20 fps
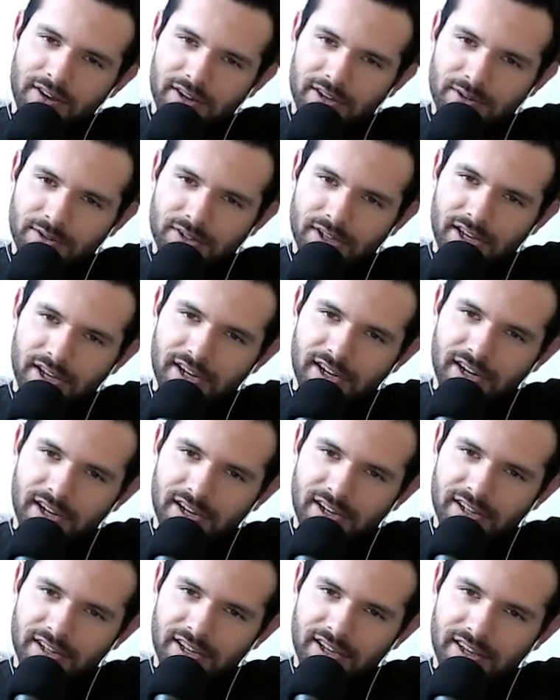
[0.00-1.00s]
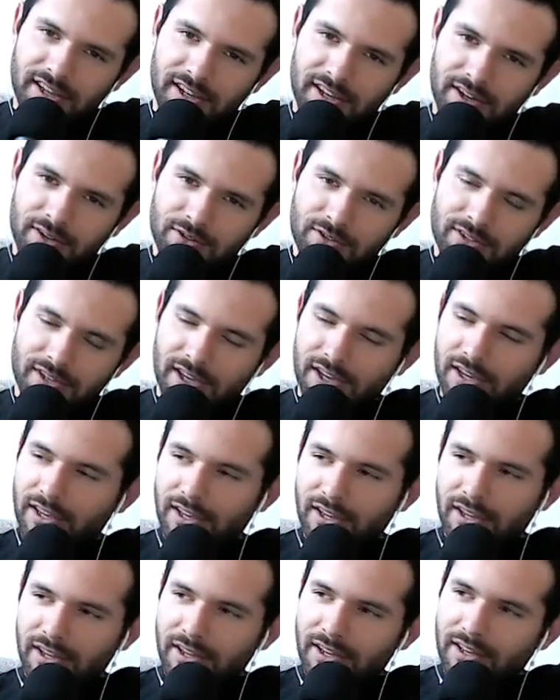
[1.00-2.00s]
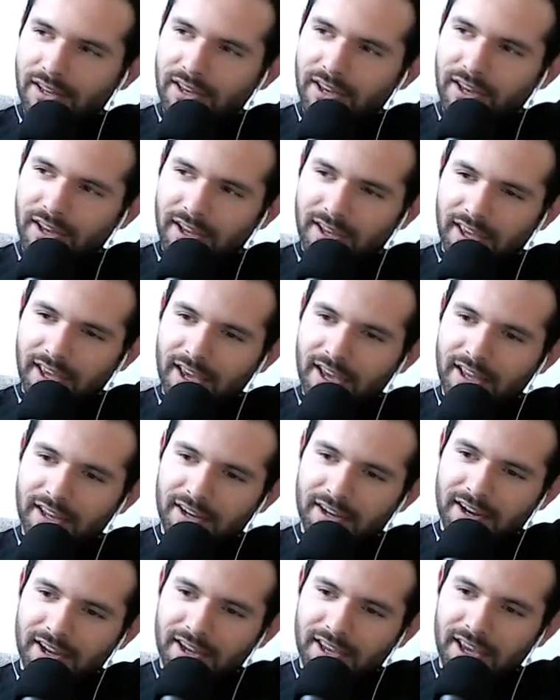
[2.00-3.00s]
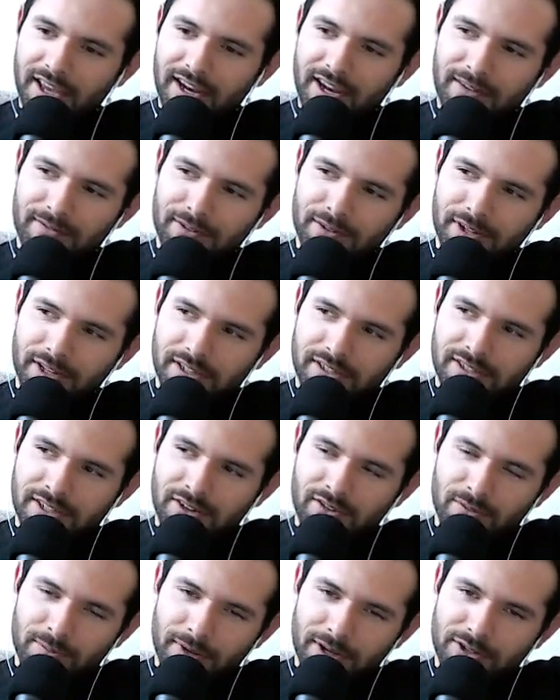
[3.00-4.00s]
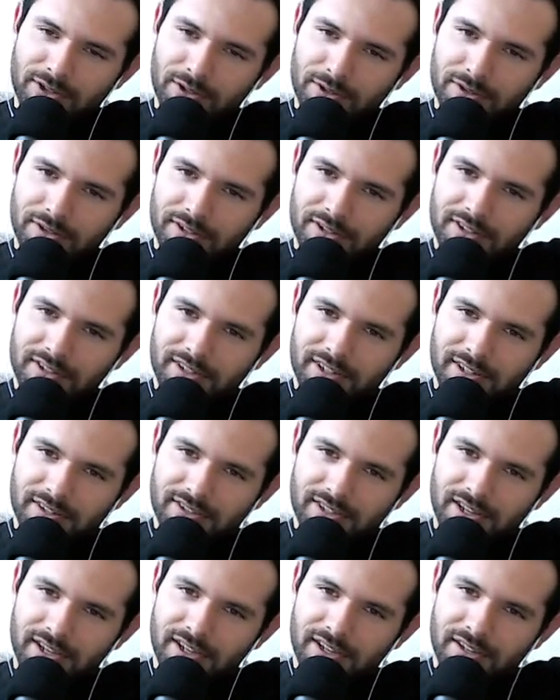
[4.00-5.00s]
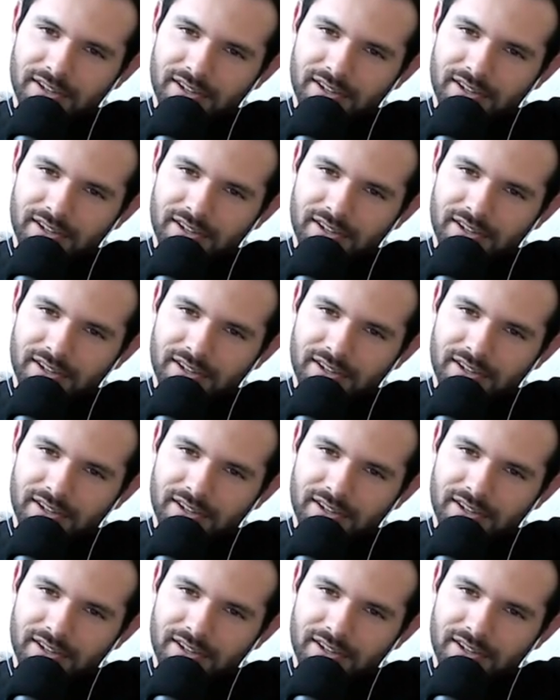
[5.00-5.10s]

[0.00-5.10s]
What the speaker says: He was editing, and then he was like, "Hey, I can't have you like stare over my shoulder," and I was like,